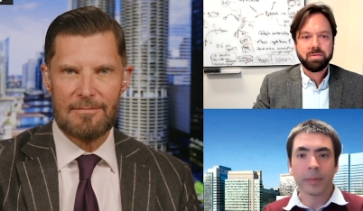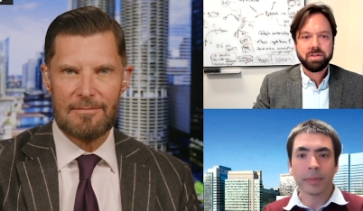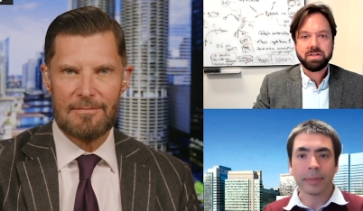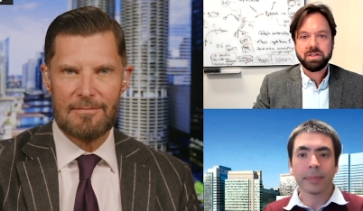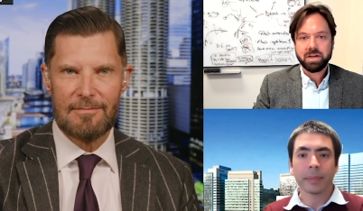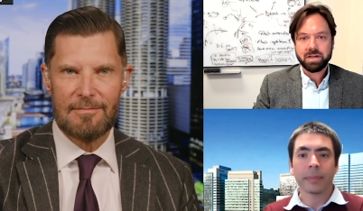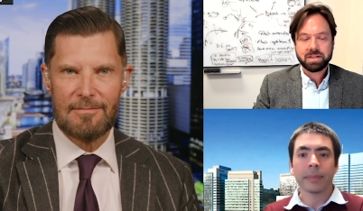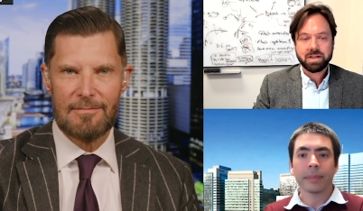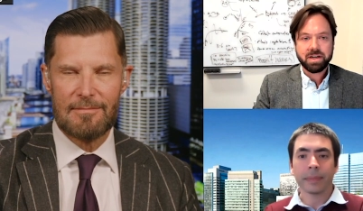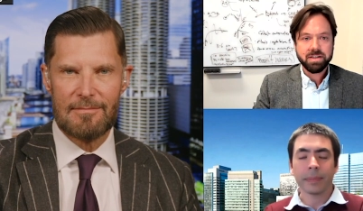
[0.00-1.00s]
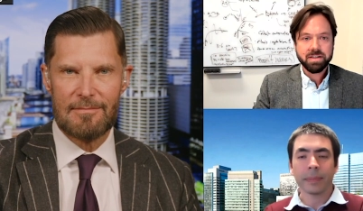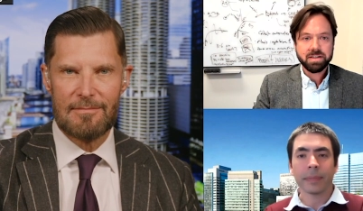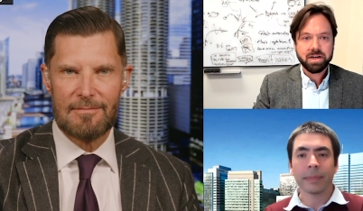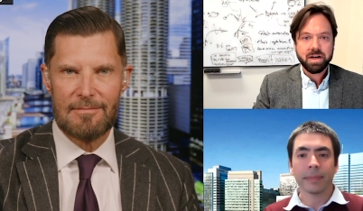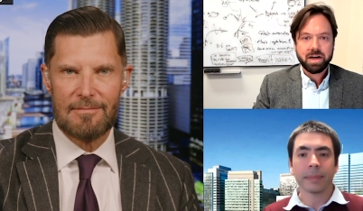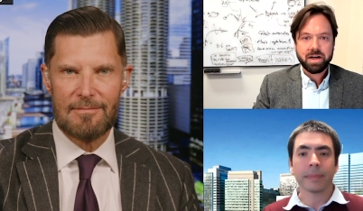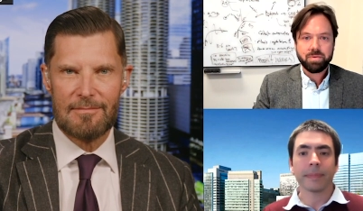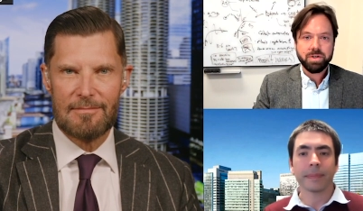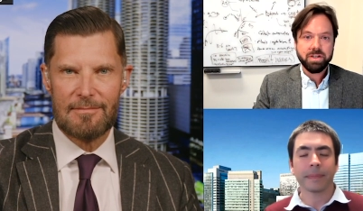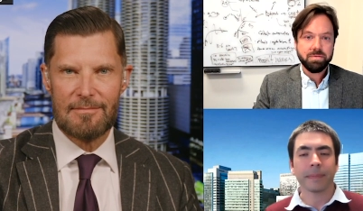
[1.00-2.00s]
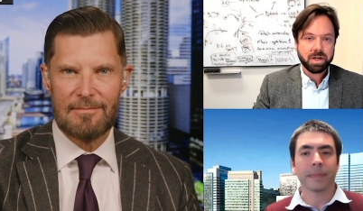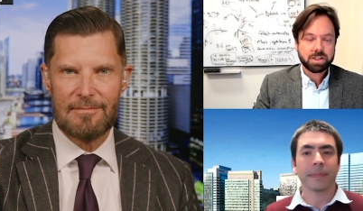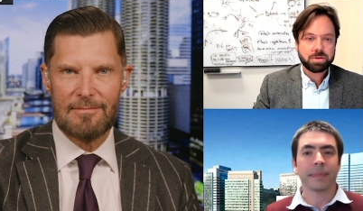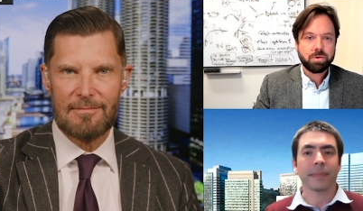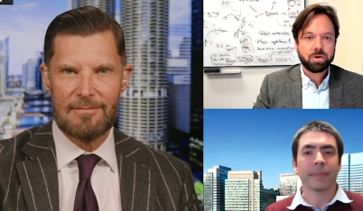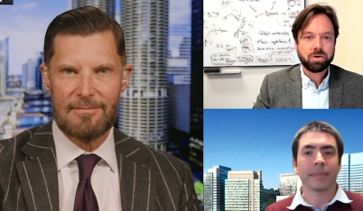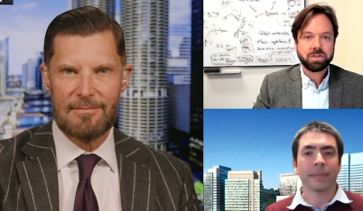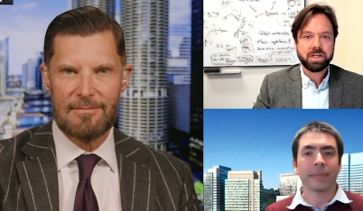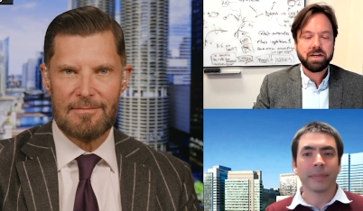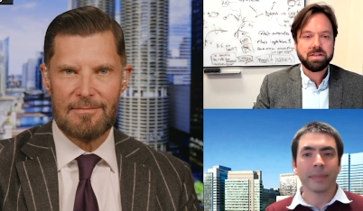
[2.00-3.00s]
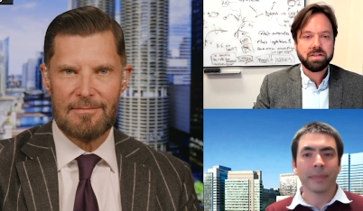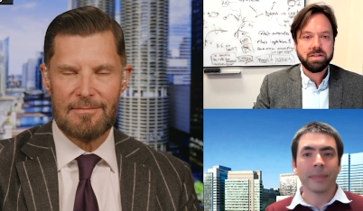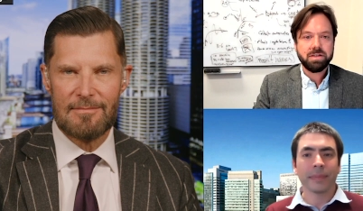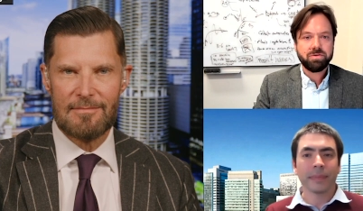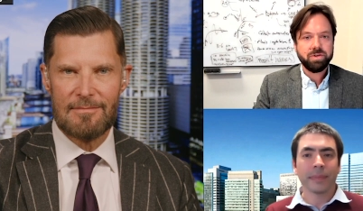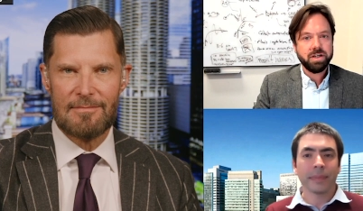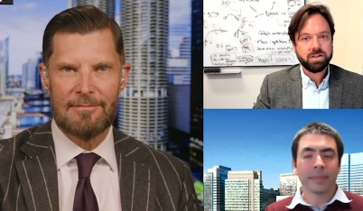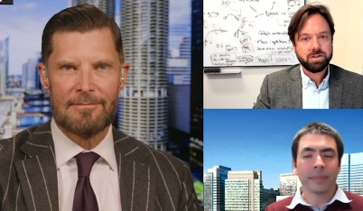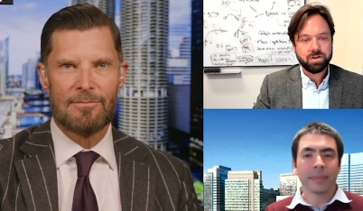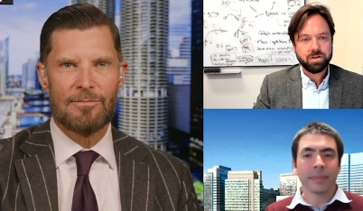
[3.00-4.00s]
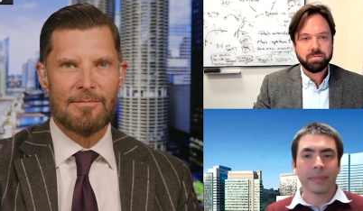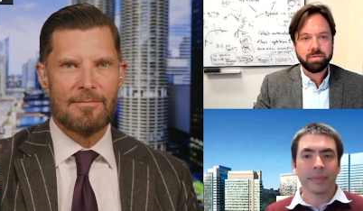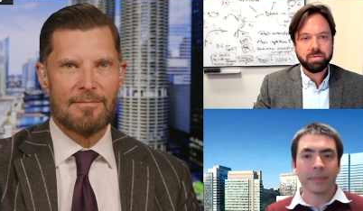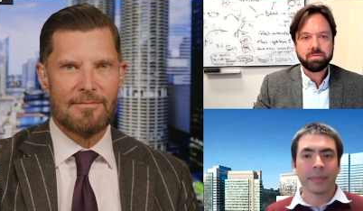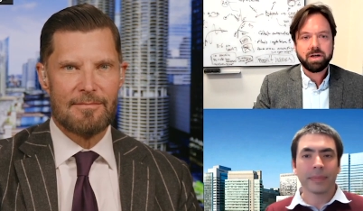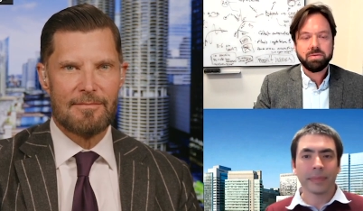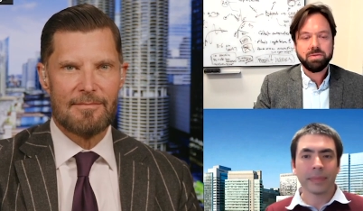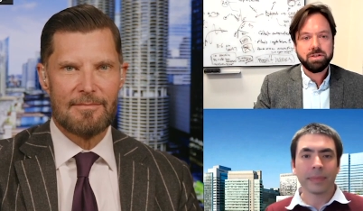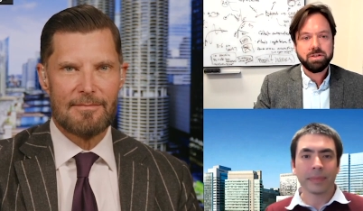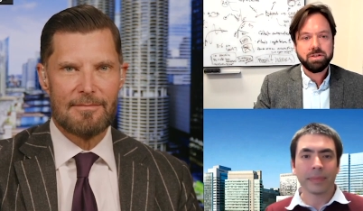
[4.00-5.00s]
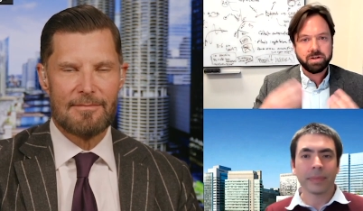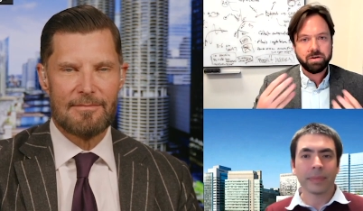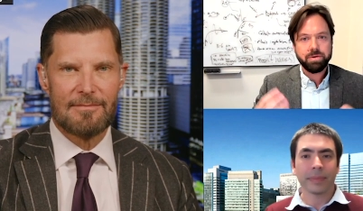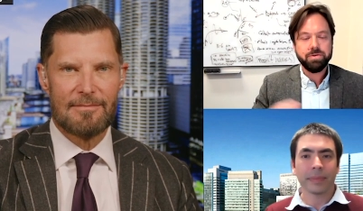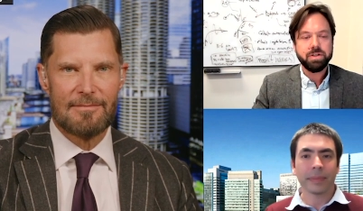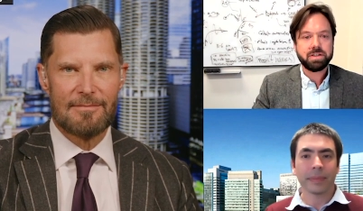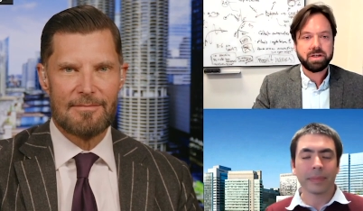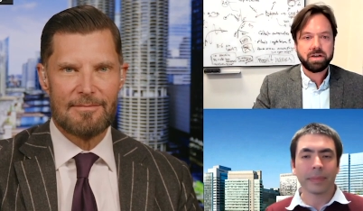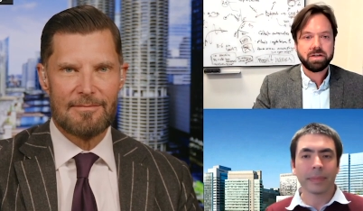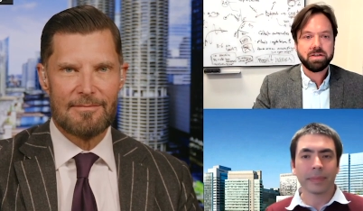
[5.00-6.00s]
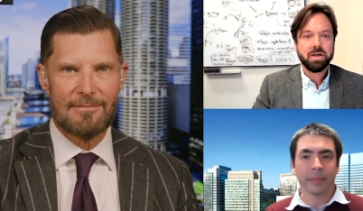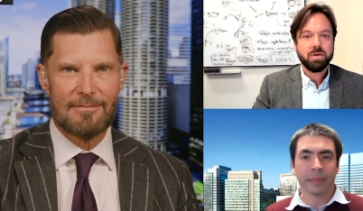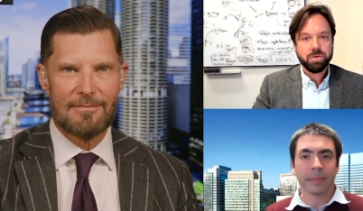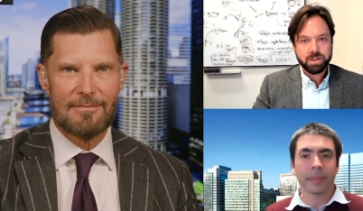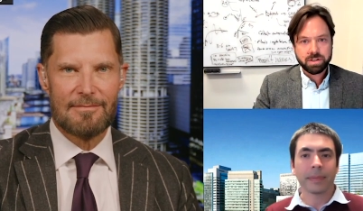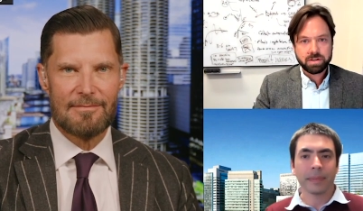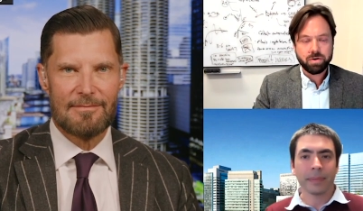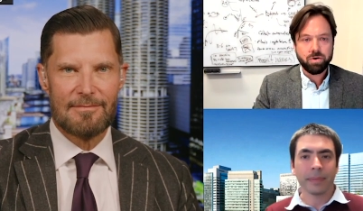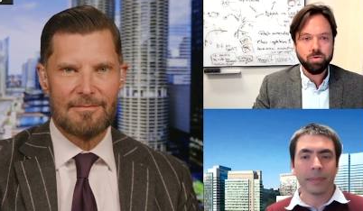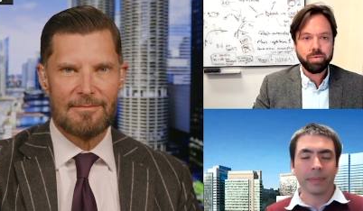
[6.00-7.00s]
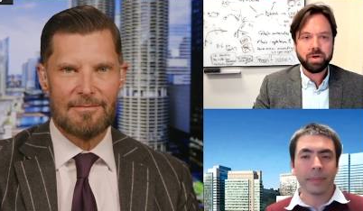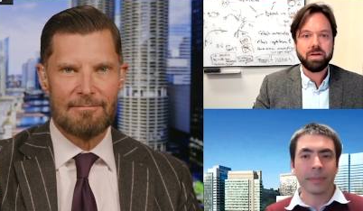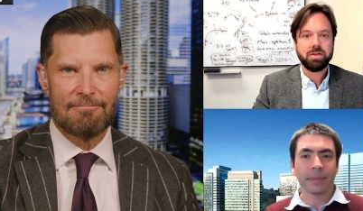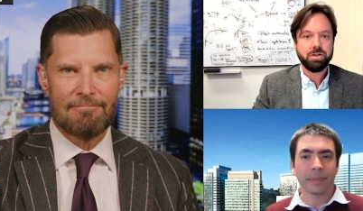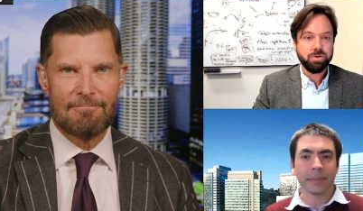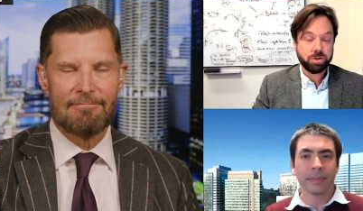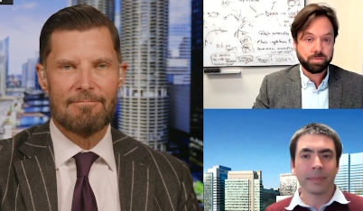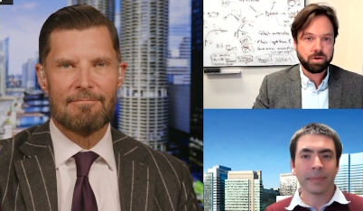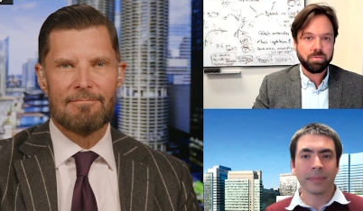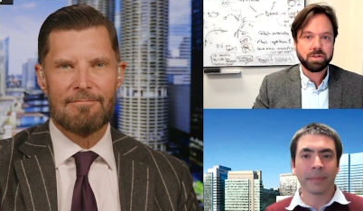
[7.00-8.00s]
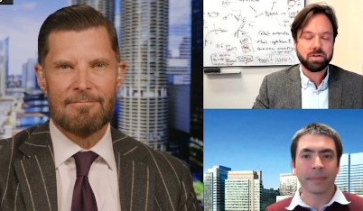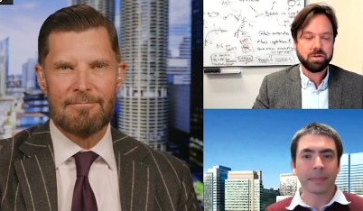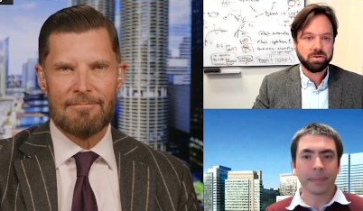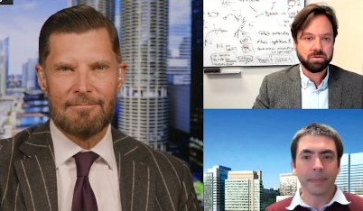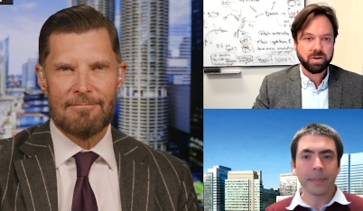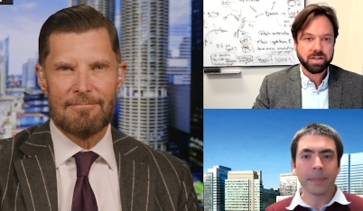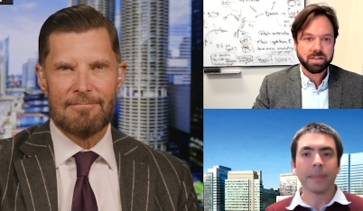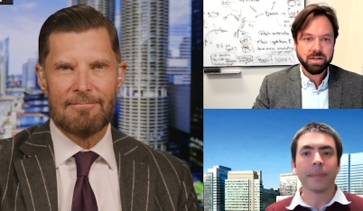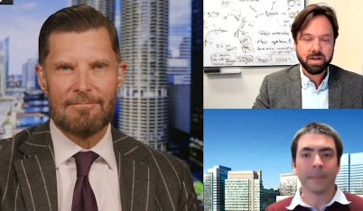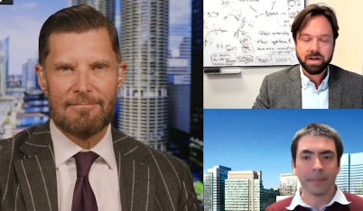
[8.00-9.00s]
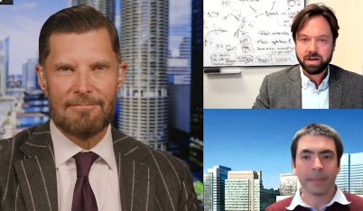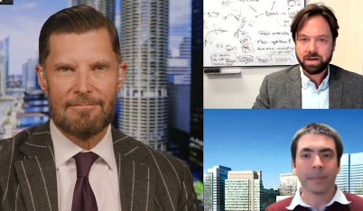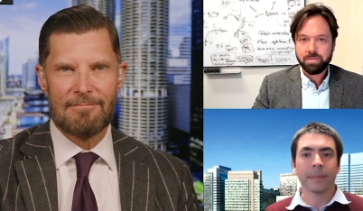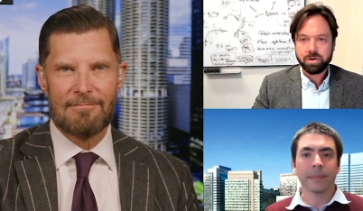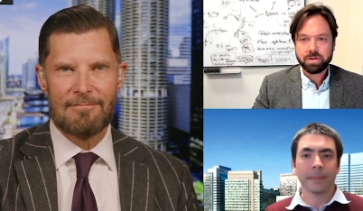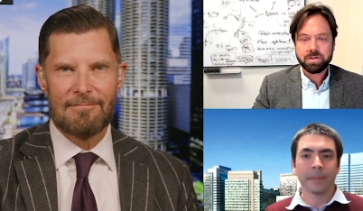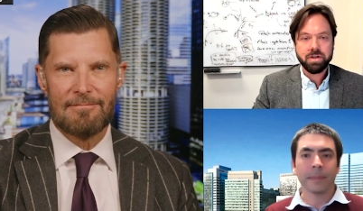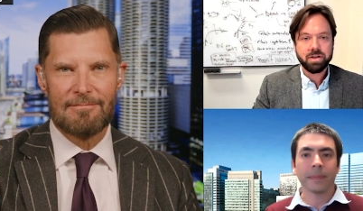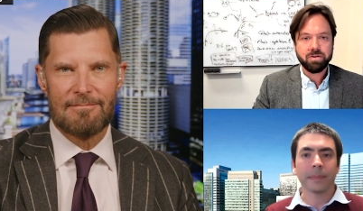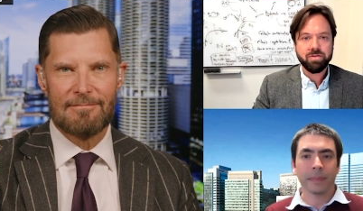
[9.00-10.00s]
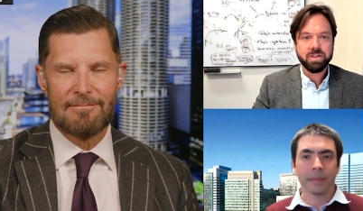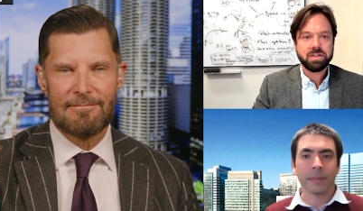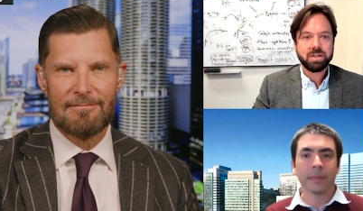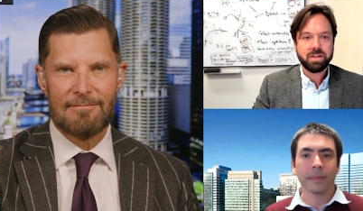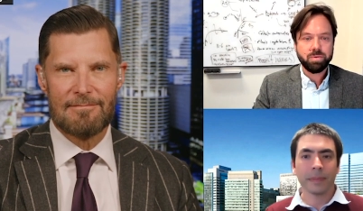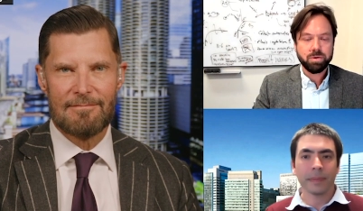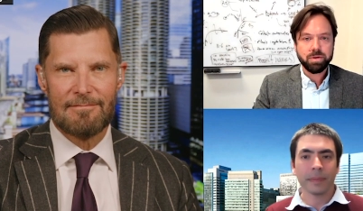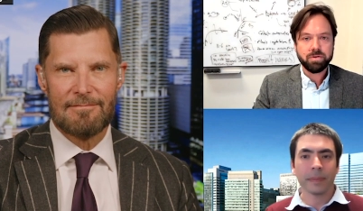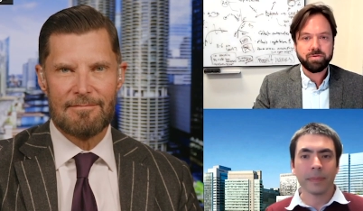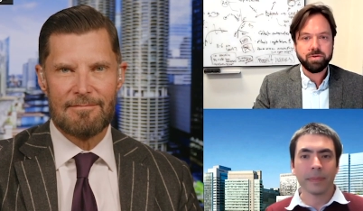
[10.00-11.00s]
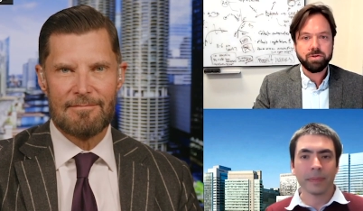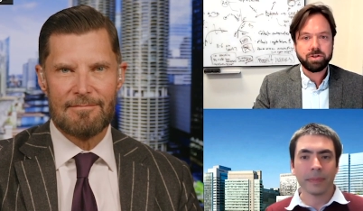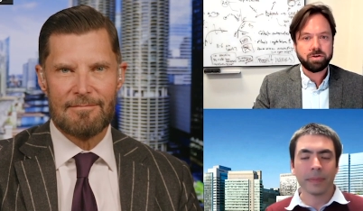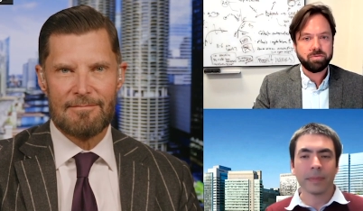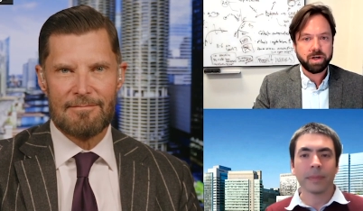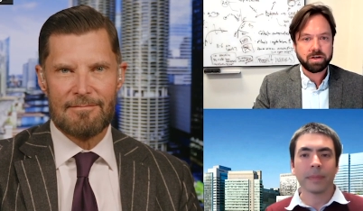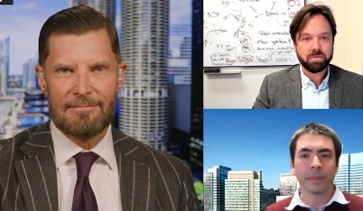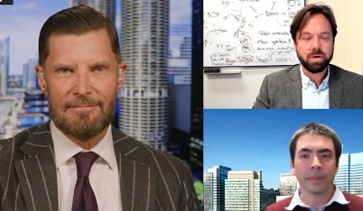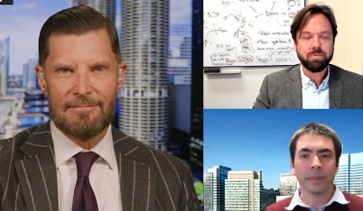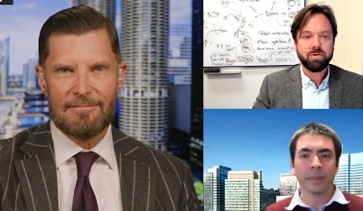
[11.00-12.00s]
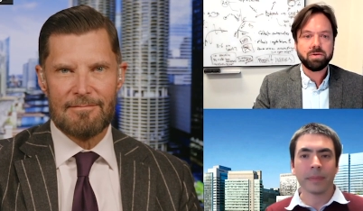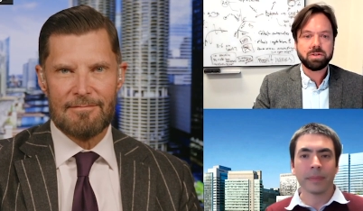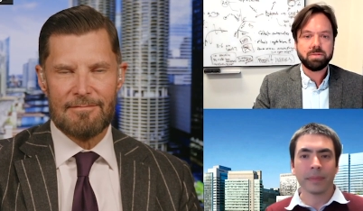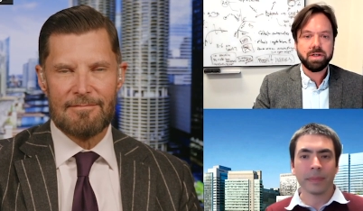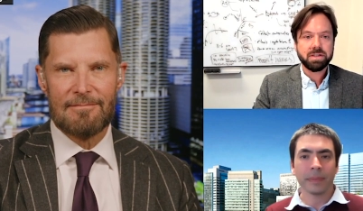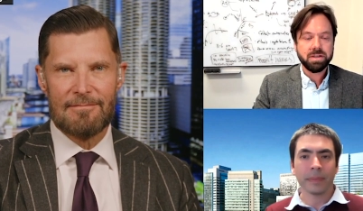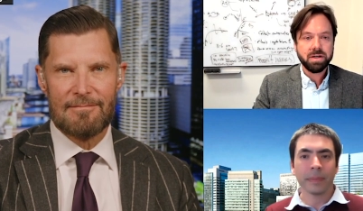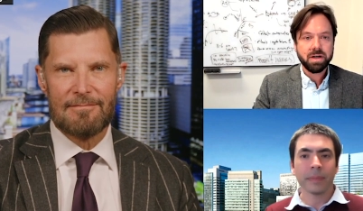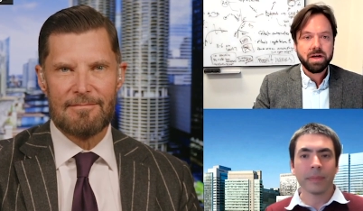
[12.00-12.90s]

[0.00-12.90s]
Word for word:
Speaker 1: It is a young science, and we need much more causality to really turn the microbiome into a therapeutic target, which is the hope and a huge promise on the horizon. And I'm personally convinced that there will be a future of microbiome focused medicine,